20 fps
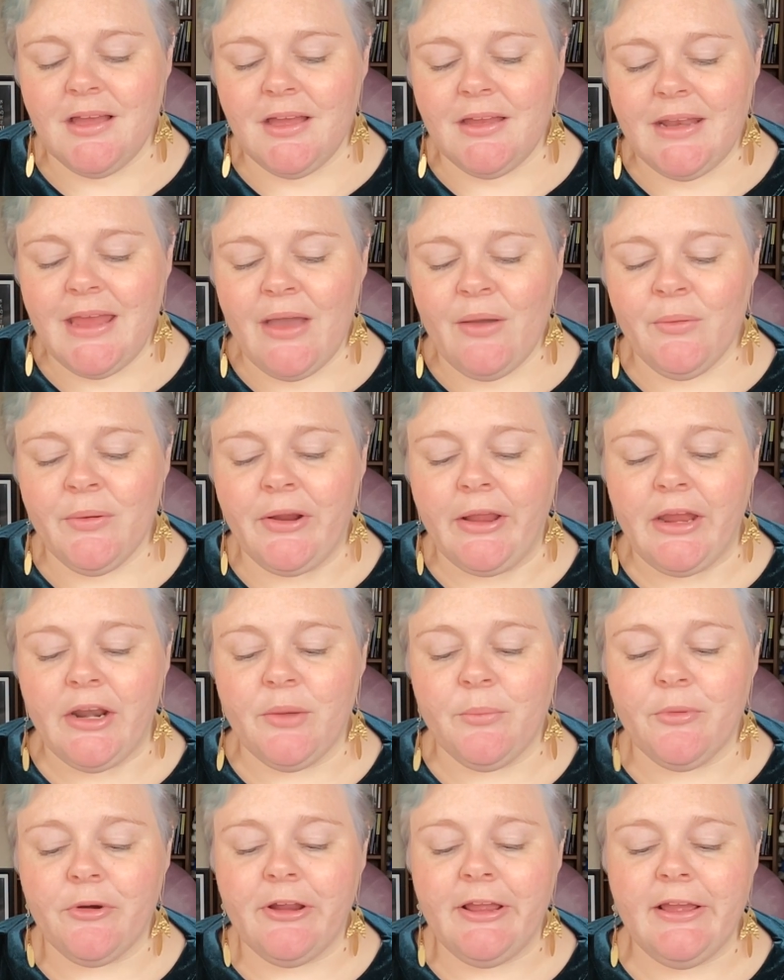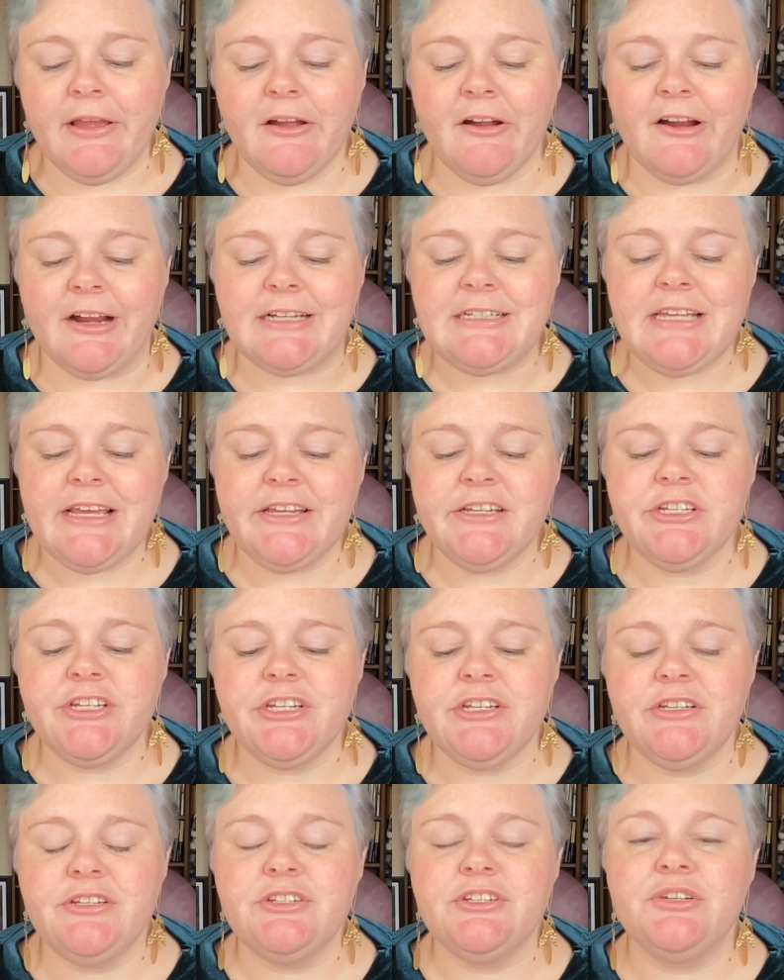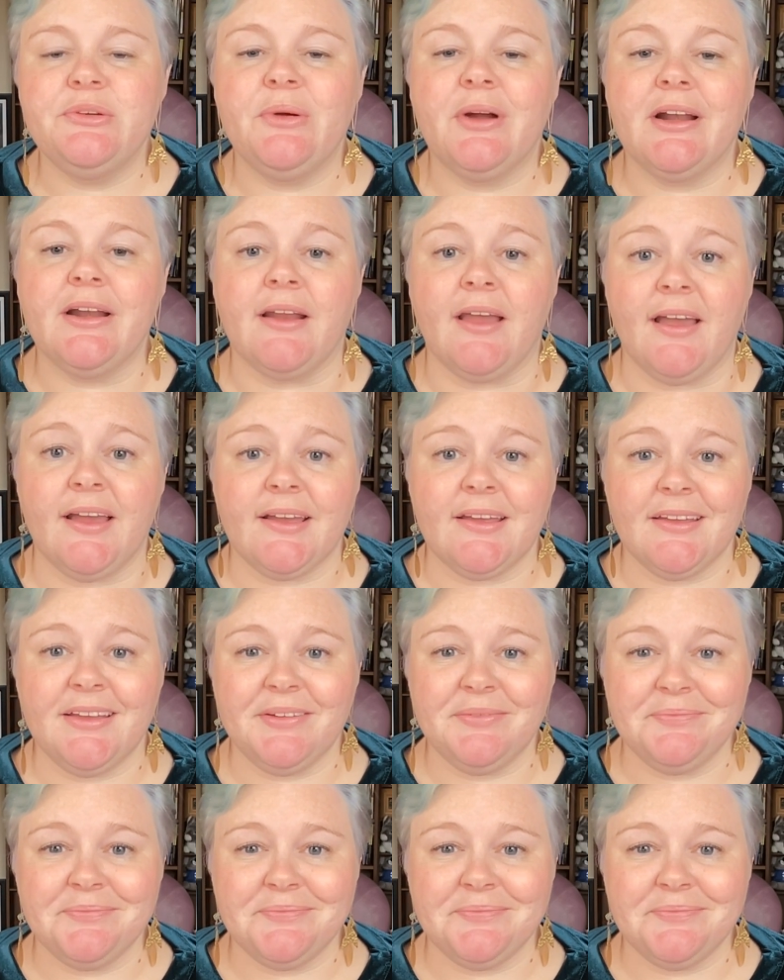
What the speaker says: Now we're going to bring our attention to our neck.